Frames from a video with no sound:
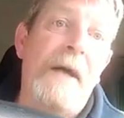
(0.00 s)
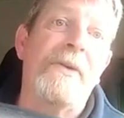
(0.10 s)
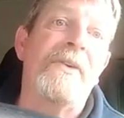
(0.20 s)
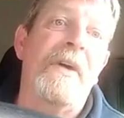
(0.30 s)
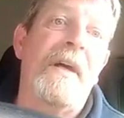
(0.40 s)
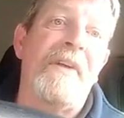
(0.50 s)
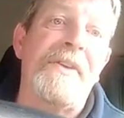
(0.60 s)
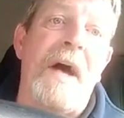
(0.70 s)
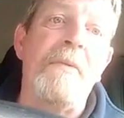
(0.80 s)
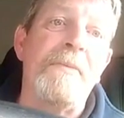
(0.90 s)
I don't really give
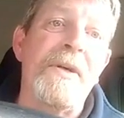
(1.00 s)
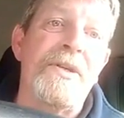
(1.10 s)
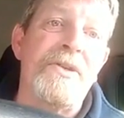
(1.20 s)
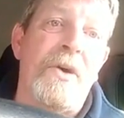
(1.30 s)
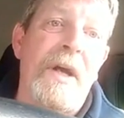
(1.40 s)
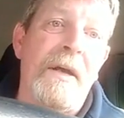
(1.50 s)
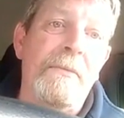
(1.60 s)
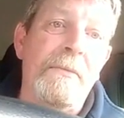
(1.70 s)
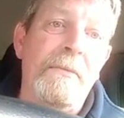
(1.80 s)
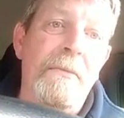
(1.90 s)
a damn about the sorry.
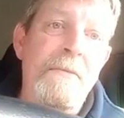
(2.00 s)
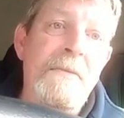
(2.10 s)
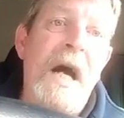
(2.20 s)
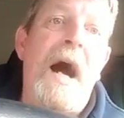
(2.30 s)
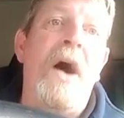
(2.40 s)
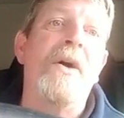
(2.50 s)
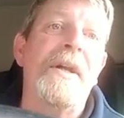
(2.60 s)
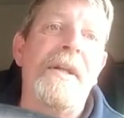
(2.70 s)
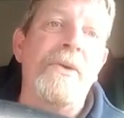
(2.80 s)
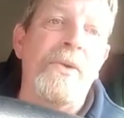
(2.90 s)
I
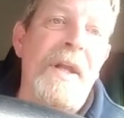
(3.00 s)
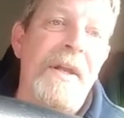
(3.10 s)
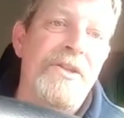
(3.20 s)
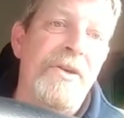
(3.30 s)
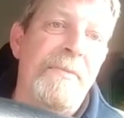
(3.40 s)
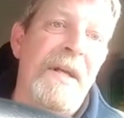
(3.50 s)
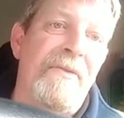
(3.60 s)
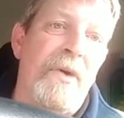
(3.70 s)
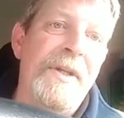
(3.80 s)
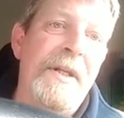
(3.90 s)
already know that this could have been
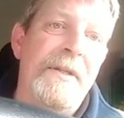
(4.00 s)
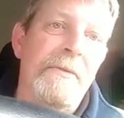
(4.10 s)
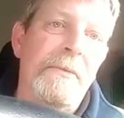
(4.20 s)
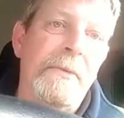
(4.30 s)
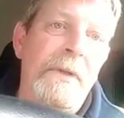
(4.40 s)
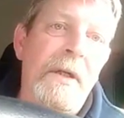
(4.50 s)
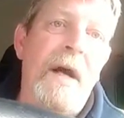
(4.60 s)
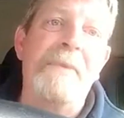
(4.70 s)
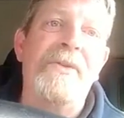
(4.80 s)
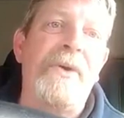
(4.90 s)
avoided.
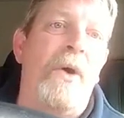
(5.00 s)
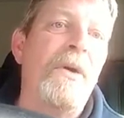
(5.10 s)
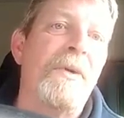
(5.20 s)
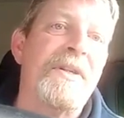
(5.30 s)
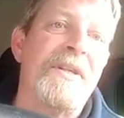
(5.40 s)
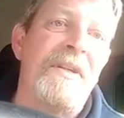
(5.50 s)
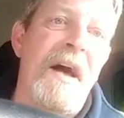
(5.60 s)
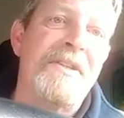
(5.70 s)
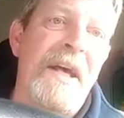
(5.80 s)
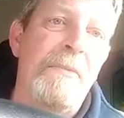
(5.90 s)
I've been talking about it since
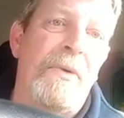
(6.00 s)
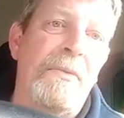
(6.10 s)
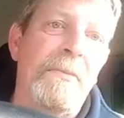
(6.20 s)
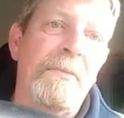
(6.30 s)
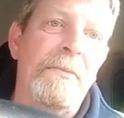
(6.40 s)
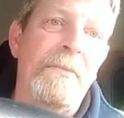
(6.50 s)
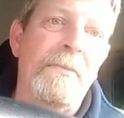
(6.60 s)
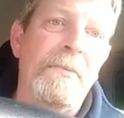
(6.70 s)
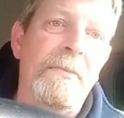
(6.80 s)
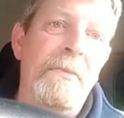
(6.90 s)
last April.
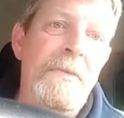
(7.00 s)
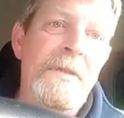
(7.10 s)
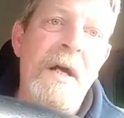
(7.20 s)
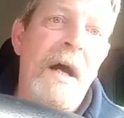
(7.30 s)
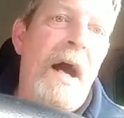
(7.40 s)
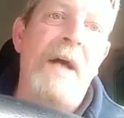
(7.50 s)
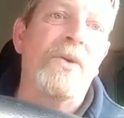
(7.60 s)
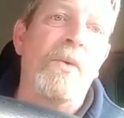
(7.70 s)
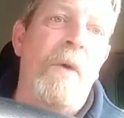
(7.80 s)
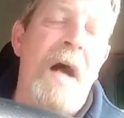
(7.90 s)

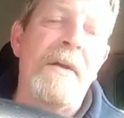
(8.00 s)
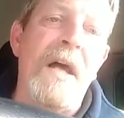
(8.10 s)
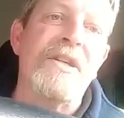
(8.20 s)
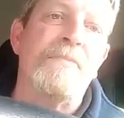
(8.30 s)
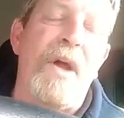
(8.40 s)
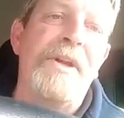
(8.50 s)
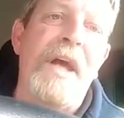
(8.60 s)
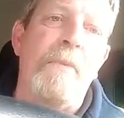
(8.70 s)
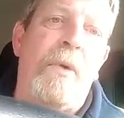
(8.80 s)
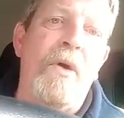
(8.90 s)
I don't want his
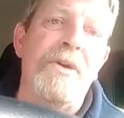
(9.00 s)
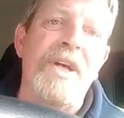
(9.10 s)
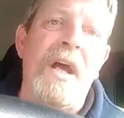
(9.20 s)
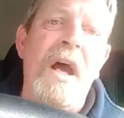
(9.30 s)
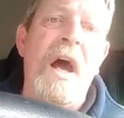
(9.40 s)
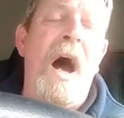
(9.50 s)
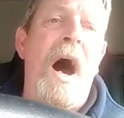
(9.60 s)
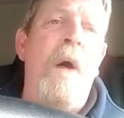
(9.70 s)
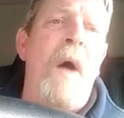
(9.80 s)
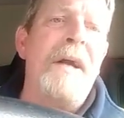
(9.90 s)
bloody apology.
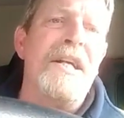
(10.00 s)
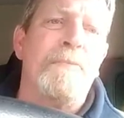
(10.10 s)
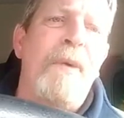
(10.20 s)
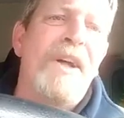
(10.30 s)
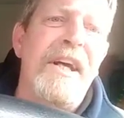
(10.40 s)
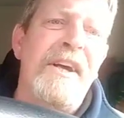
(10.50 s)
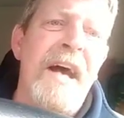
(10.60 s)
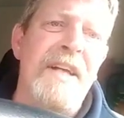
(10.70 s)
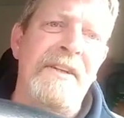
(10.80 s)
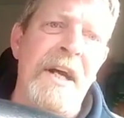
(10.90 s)
I want his bloody
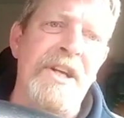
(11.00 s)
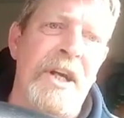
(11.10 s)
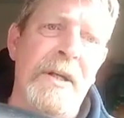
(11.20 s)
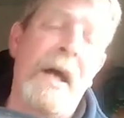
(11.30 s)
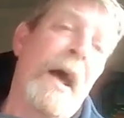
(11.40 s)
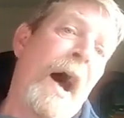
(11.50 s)
resignation.